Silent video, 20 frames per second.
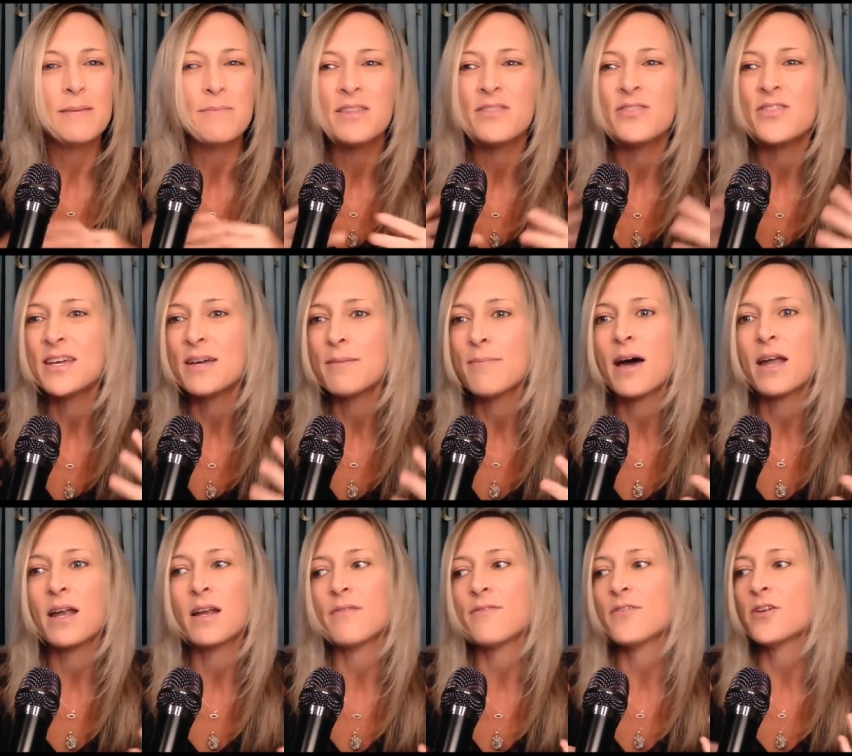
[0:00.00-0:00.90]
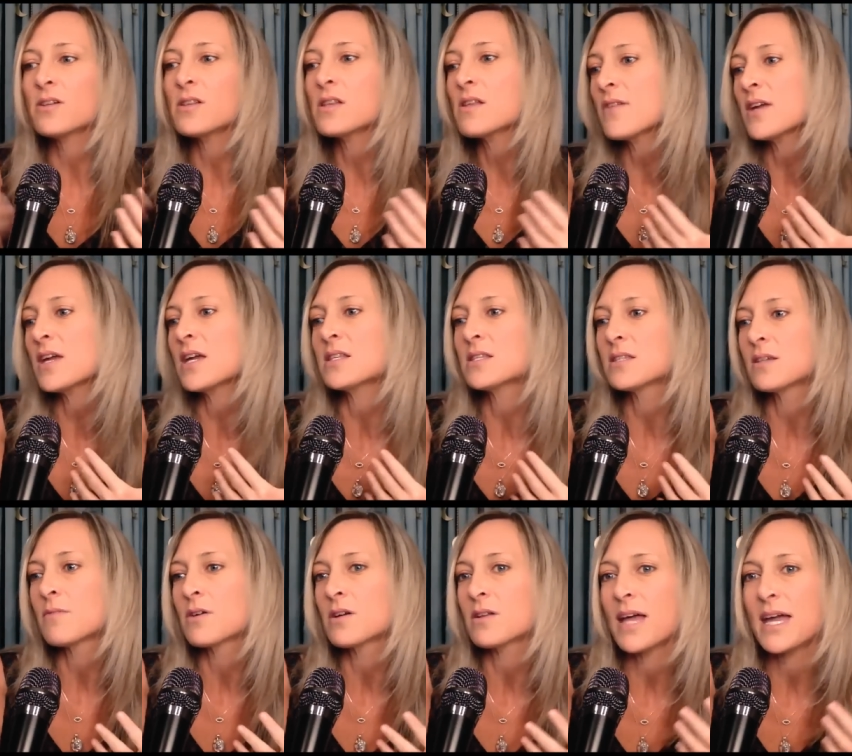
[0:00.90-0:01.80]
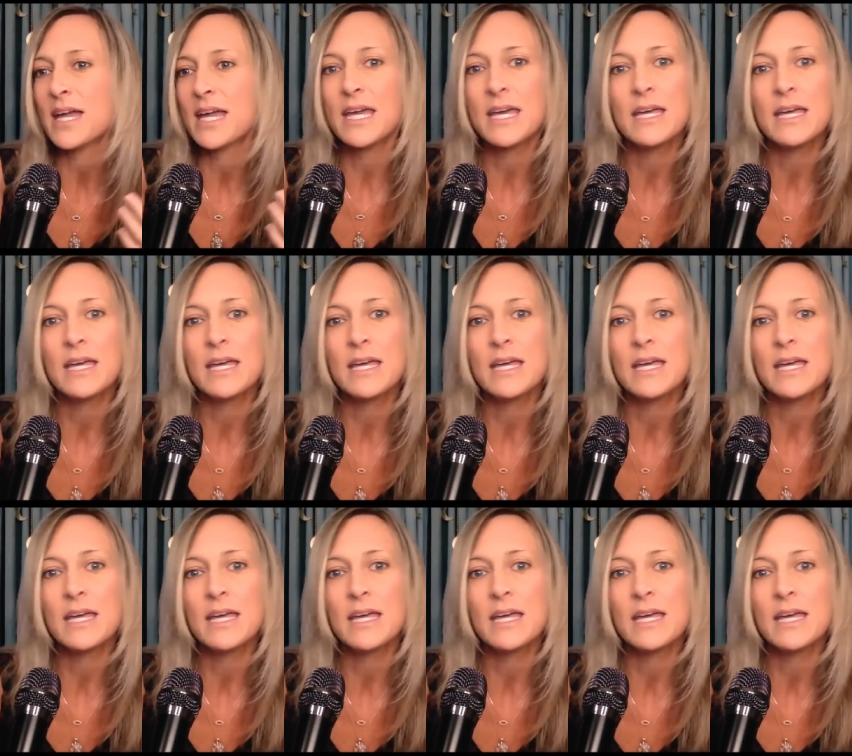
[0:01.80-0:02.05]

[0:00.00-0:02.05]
I mean, think about it: if you're living in somewhere like